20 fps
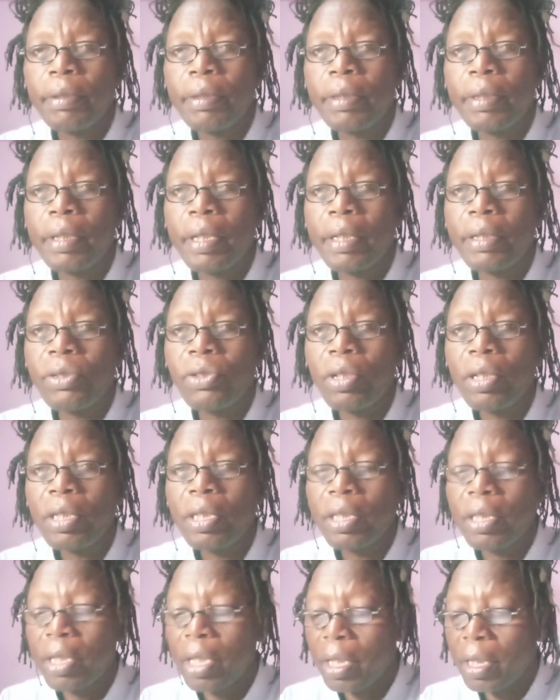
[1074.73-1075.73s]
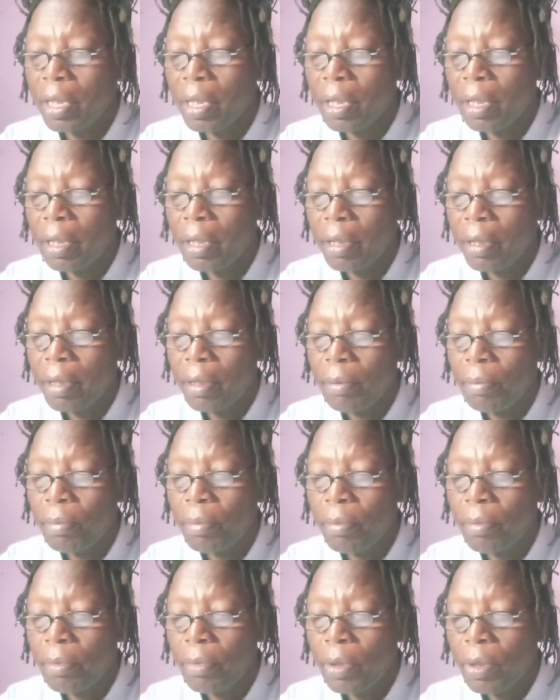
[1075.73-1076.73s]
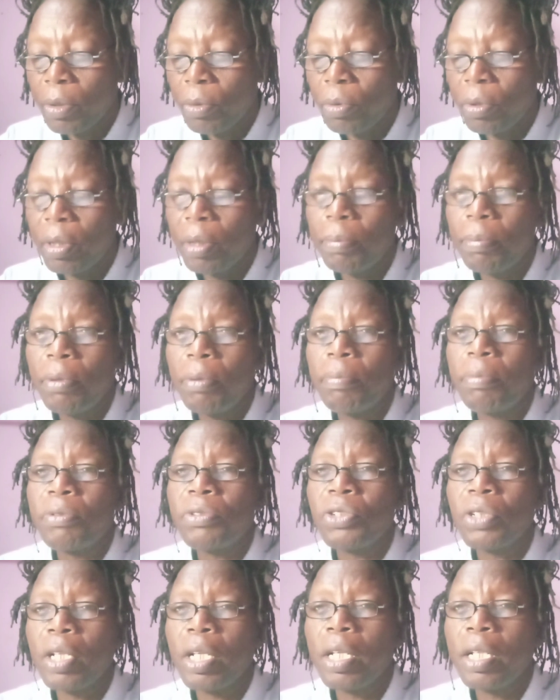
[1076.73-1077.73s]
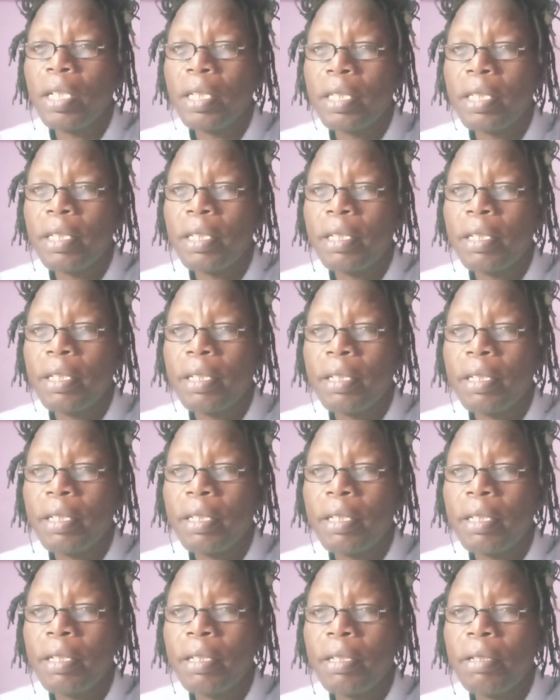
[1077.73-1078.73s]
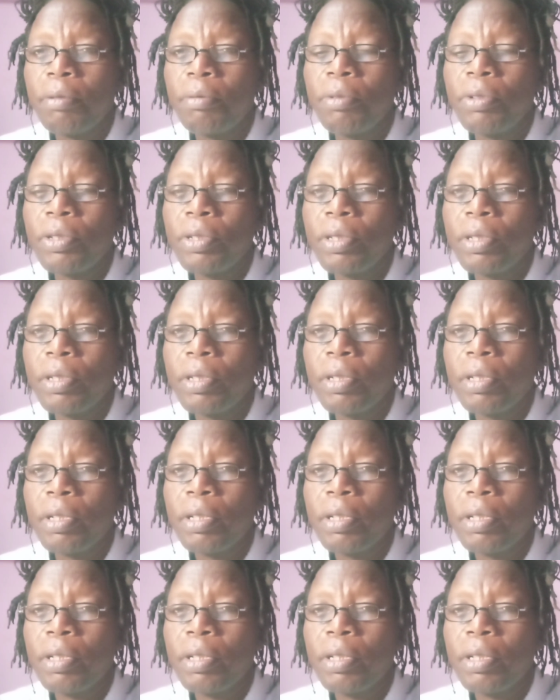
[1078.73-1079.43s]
they attract each other with a proportionality which